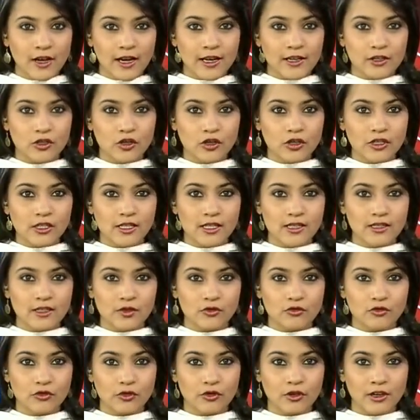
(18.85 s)
Doctors in
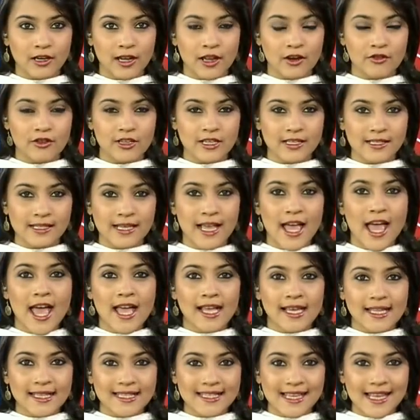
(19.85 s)
rural areas can
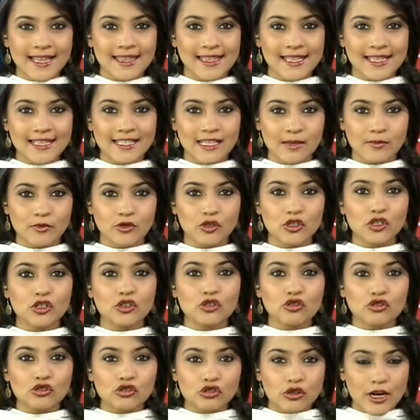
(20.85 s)
send these images
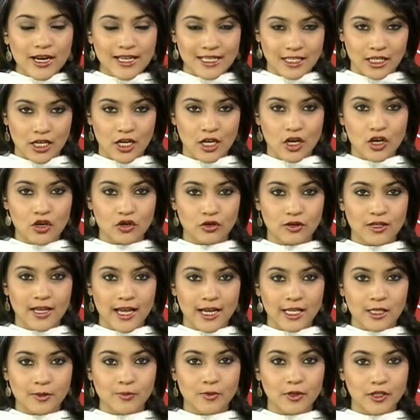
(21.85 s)
straight to the
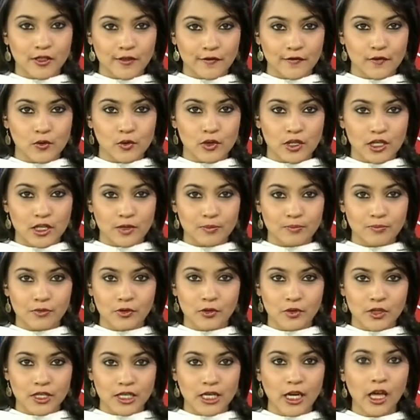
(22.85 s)
expert's phone or computer